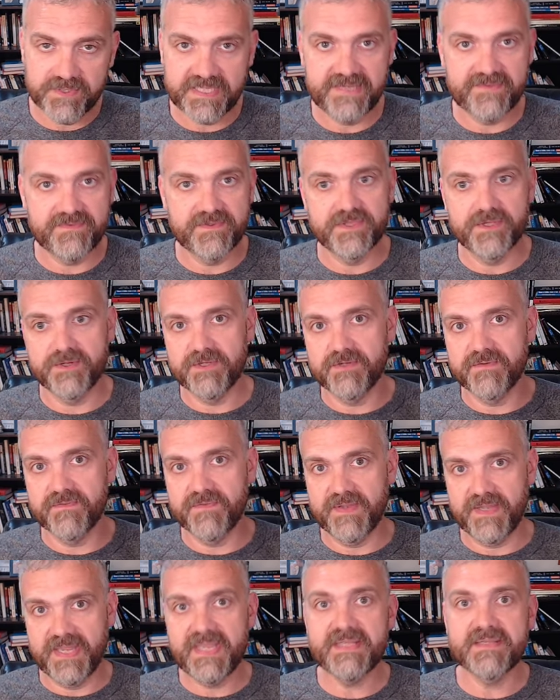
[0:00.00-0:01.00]
even though you've
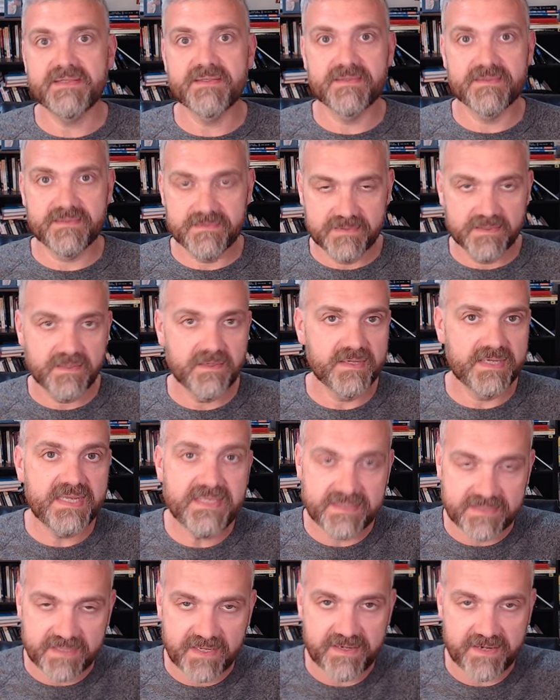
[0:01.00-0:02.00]
eaten
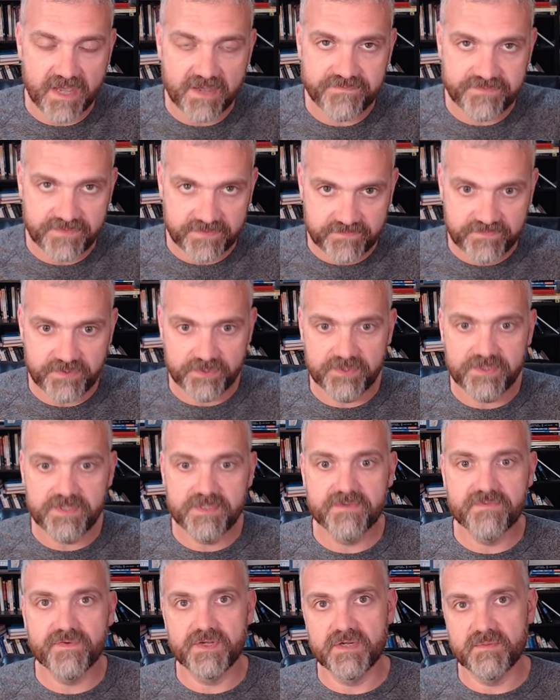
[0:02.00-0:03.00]
eaten enough food
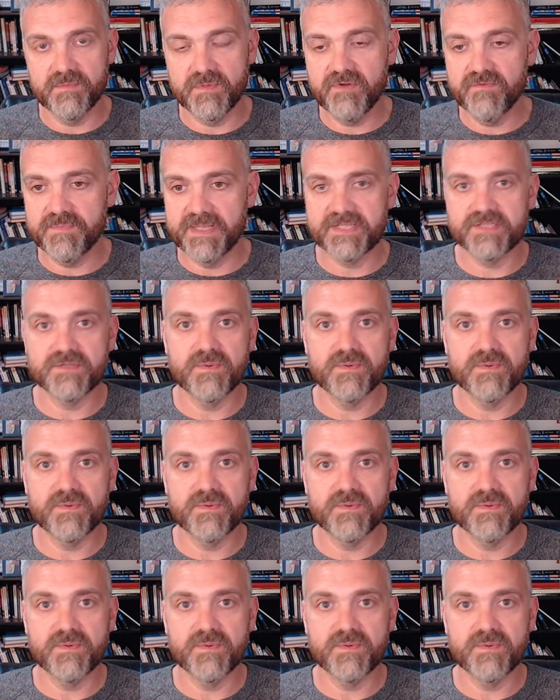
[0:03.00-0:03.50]
for your movement.